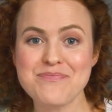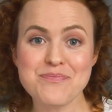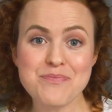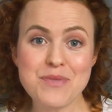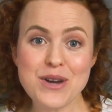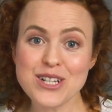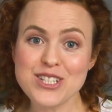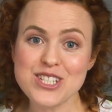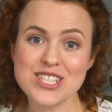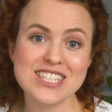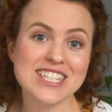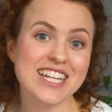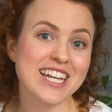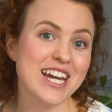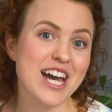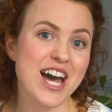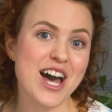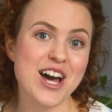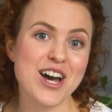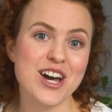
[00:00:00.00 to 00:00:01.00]

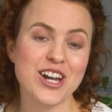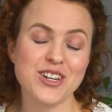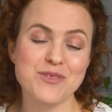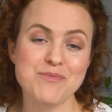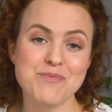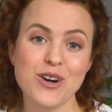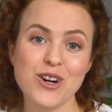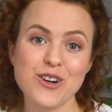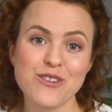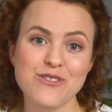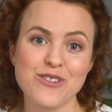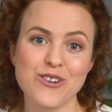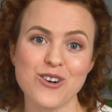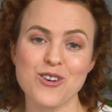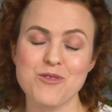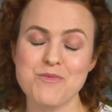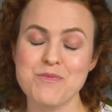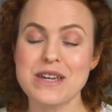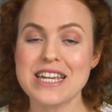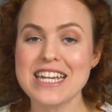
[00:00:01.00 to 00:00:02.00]
purchasing a book
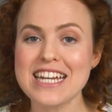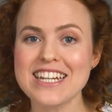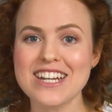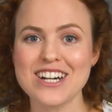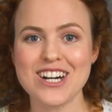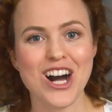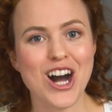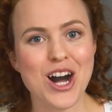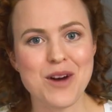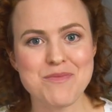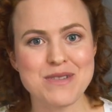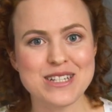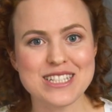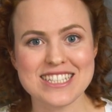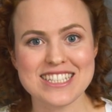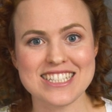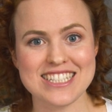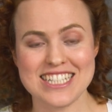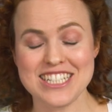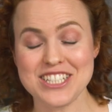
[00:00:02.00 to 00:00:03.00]
for beginner
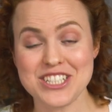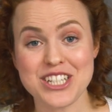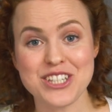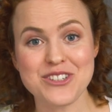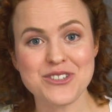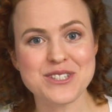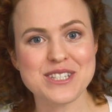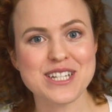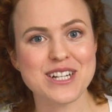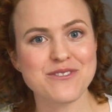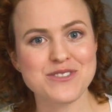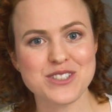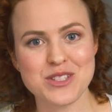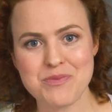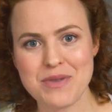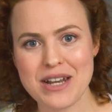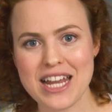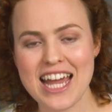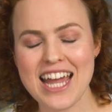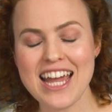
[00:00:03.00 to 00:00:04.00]
harpists teaching yourself to
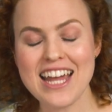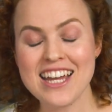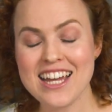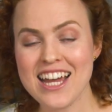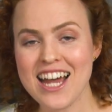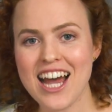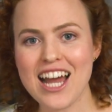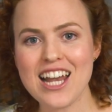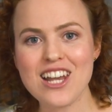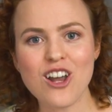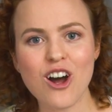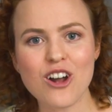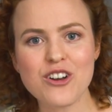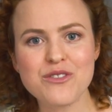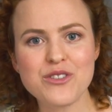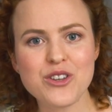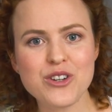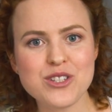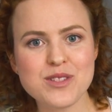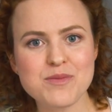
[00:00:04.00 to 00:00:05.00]
play, a lot
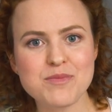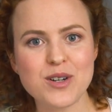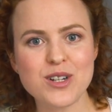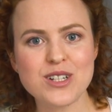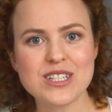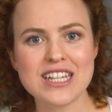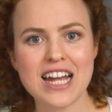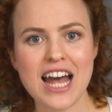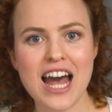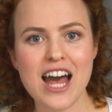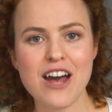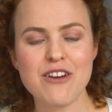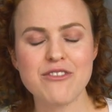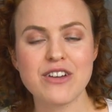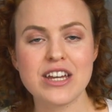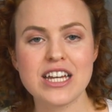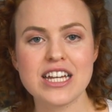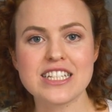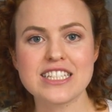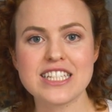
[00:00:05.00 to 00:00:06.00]
of those books
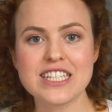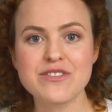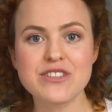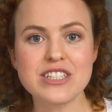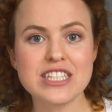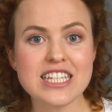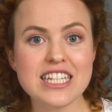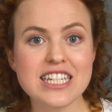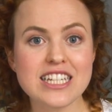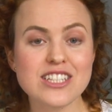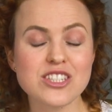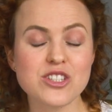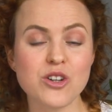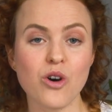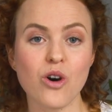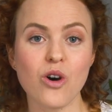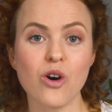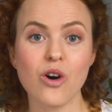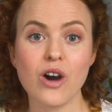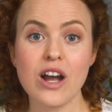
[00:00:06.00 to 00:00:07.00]
have DVDs
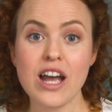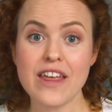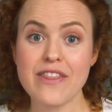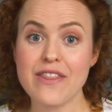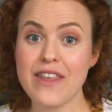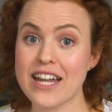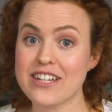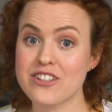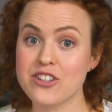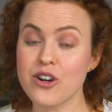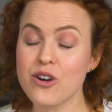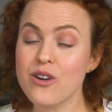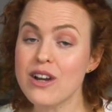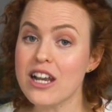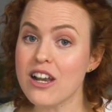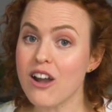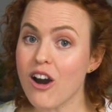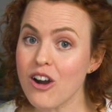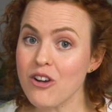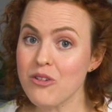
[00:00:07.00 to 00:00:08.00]
or that go
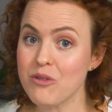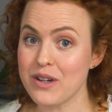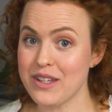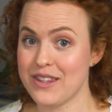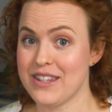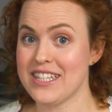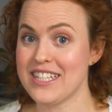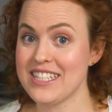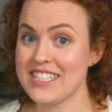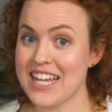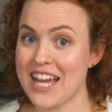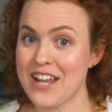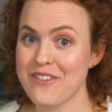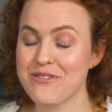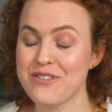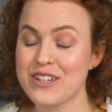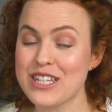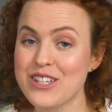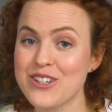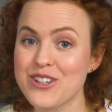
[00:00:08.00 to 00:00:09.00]
along with it
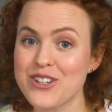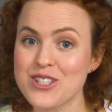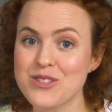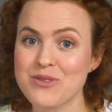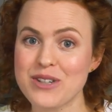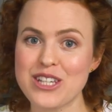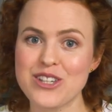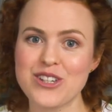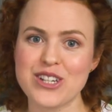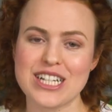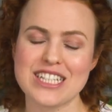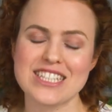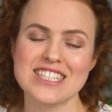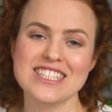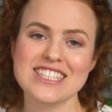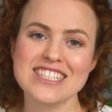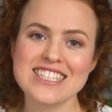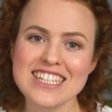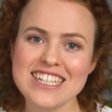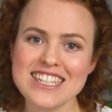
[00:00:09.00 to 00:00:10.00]
and videos where you can
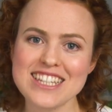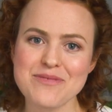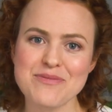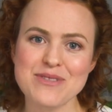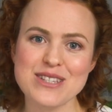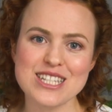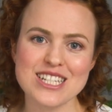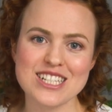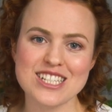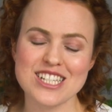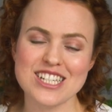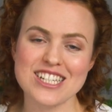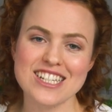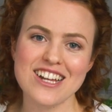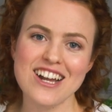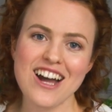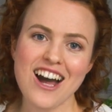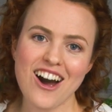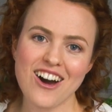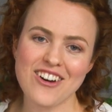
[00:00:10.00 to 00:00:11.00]
see the
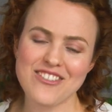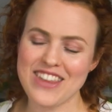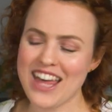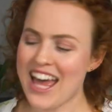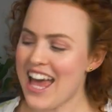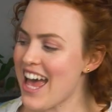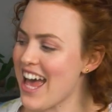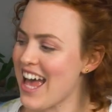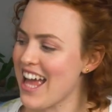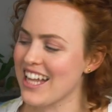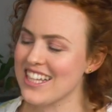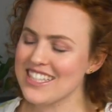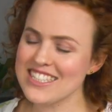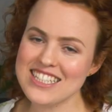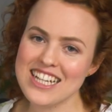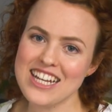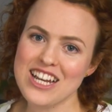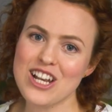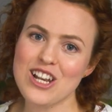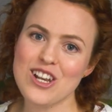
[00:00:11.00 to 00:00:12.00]
position of the
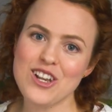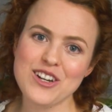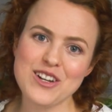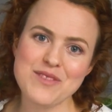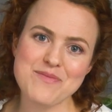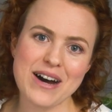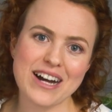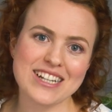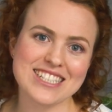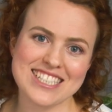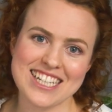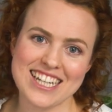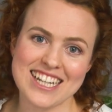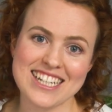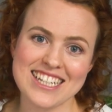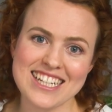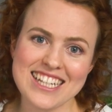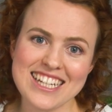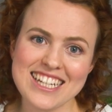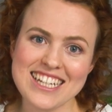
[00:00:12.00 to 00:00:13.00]
hands, learn about
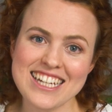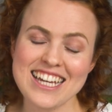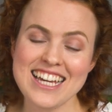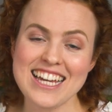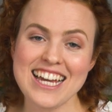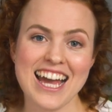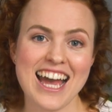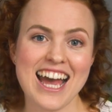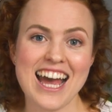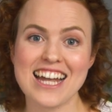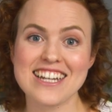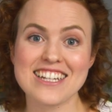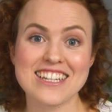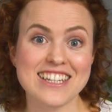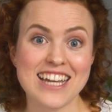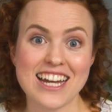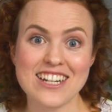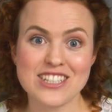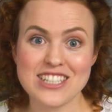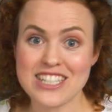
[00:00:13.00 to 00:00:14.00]
technique, and
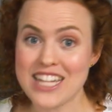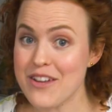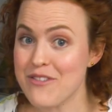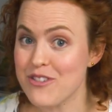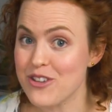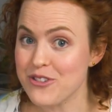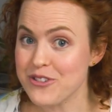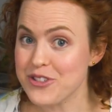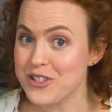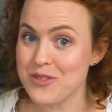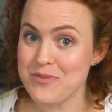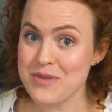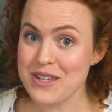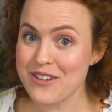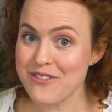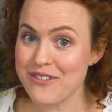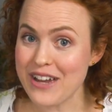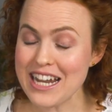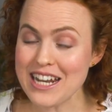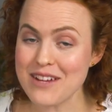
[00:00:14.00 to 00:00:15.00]
that never used to be
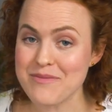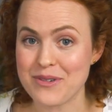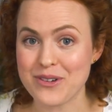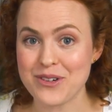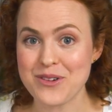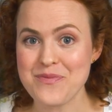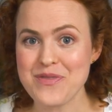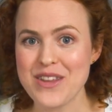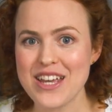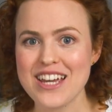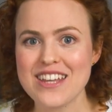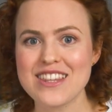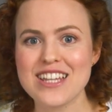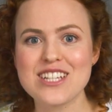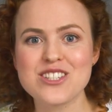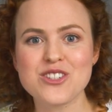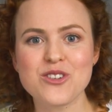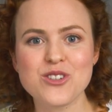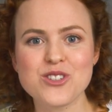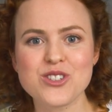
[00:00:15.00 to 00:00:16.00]
available.
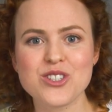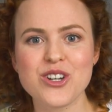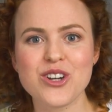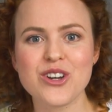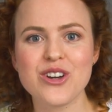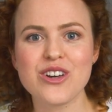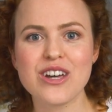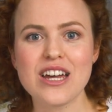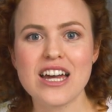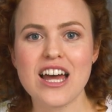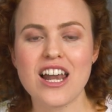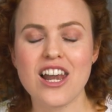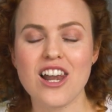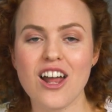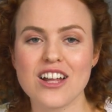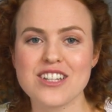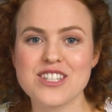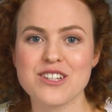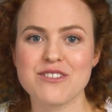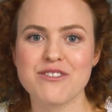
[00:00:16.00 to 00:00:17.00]
There's also
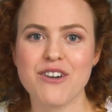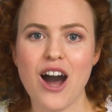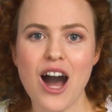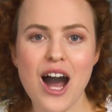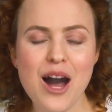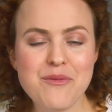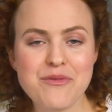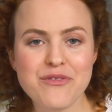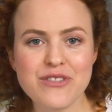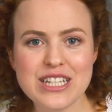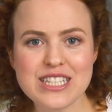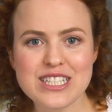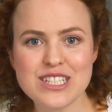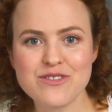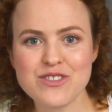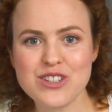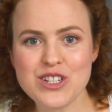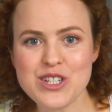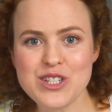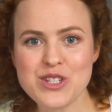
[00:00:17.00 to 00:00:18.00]
lots of harp
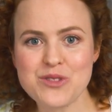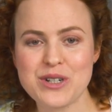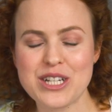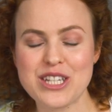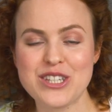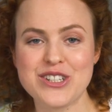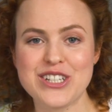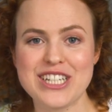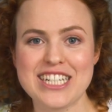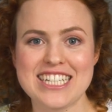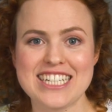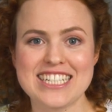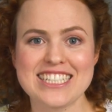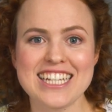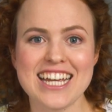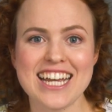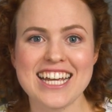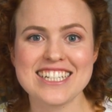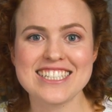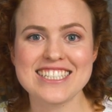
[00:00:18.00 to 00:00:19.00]
festivals where you can
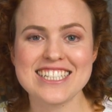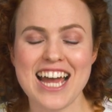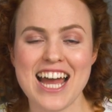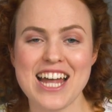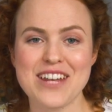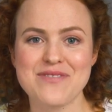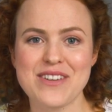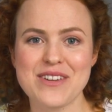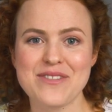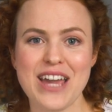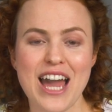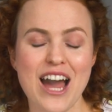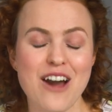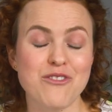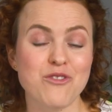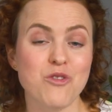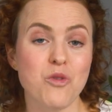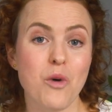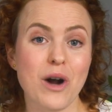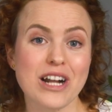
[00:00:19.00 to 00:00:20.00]
attend and maybe
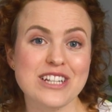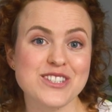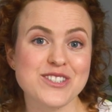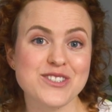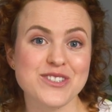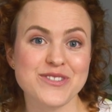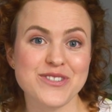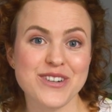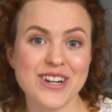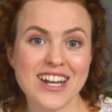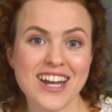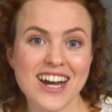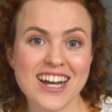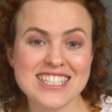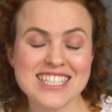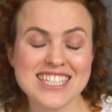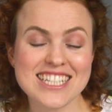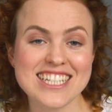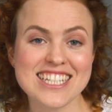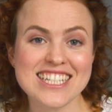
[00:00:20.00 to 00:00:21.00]
have once off
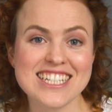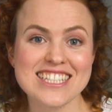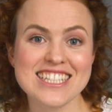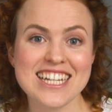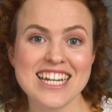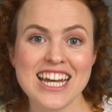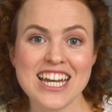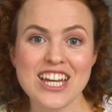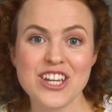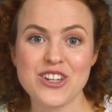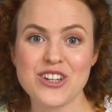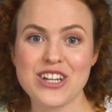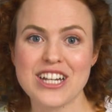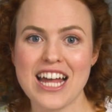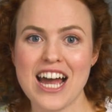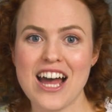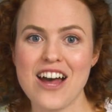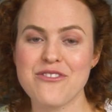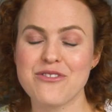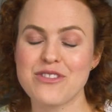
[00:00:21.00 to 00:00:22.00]
classes. You can
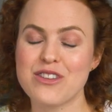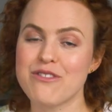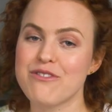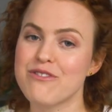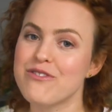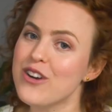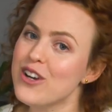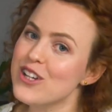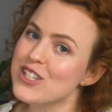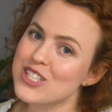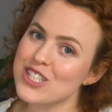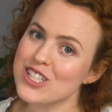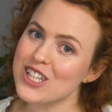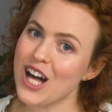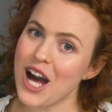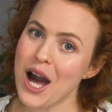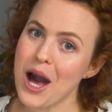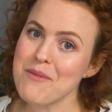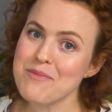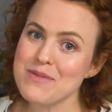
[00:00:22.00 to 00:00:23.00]
have the virtual
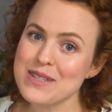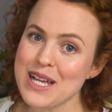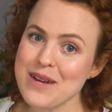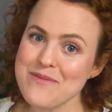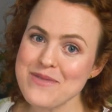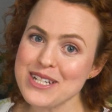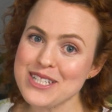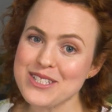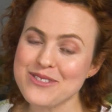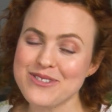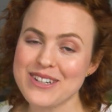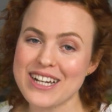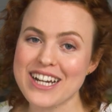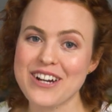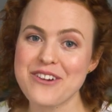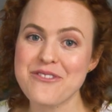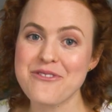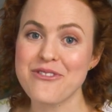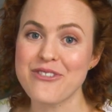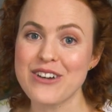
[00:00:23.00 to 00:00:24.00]
harp summit
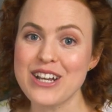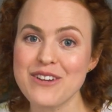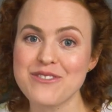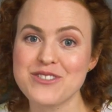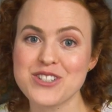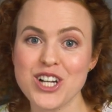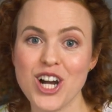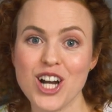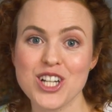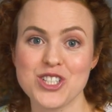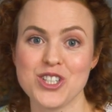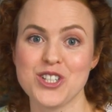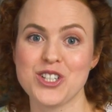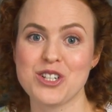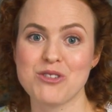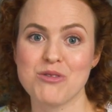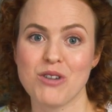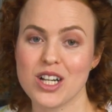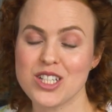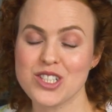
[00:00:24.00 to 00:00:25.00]
where free of charge you
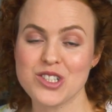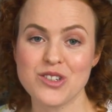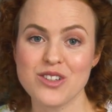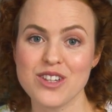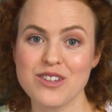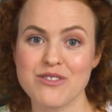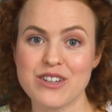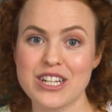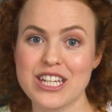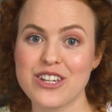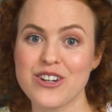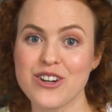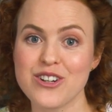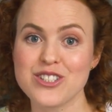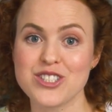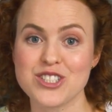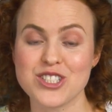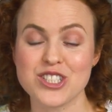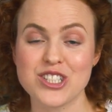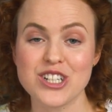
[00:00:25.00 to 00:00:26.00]
can watch all the
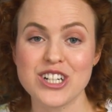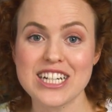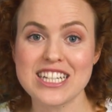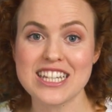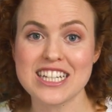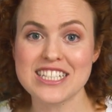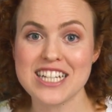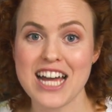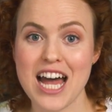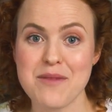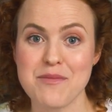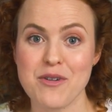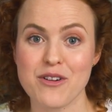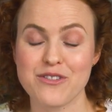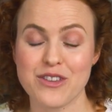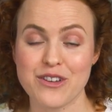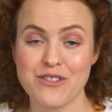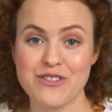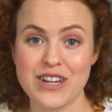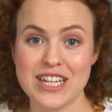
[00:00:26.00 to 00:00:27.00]
videos during the time
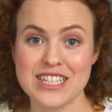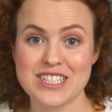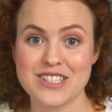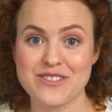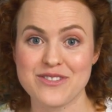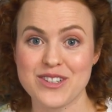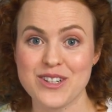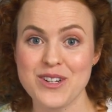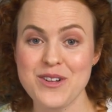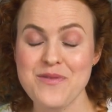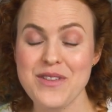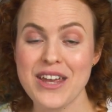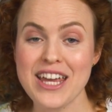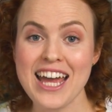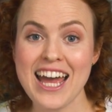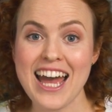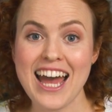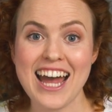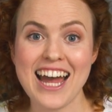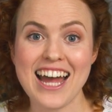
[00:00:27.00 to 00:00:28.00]
of the festival,
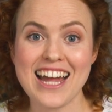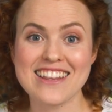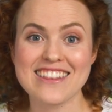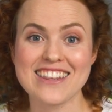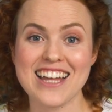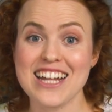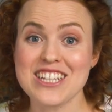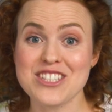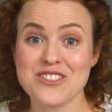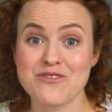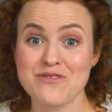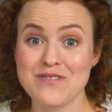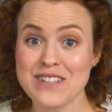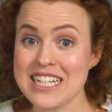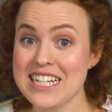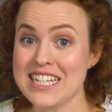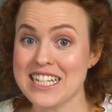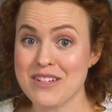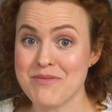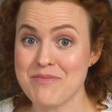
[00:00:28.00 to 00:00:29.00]
and that's
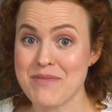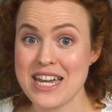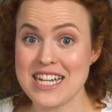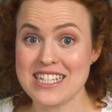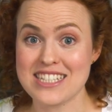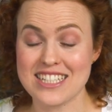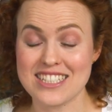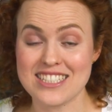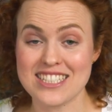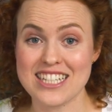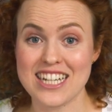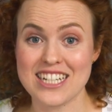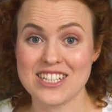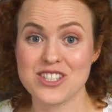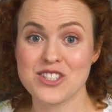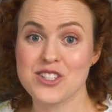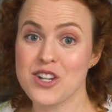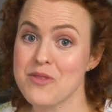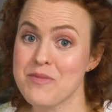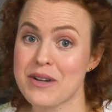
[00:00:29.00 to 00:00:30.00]
really amazing to get
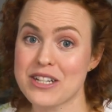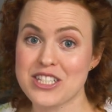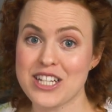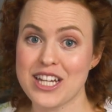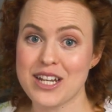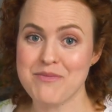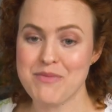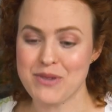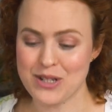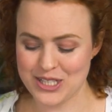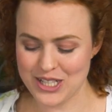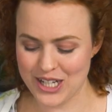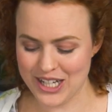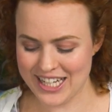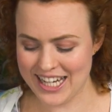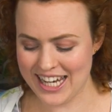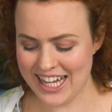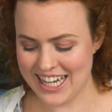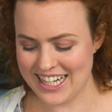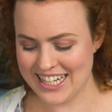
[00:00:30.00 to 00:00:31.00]
so much input
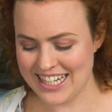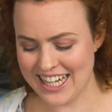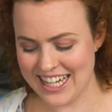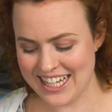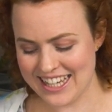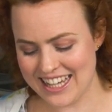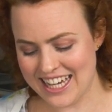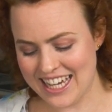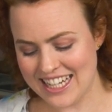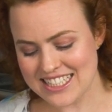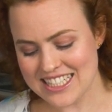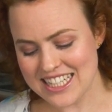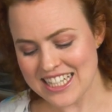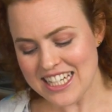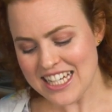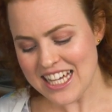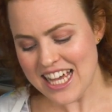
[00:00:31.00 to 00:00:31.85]
online like that.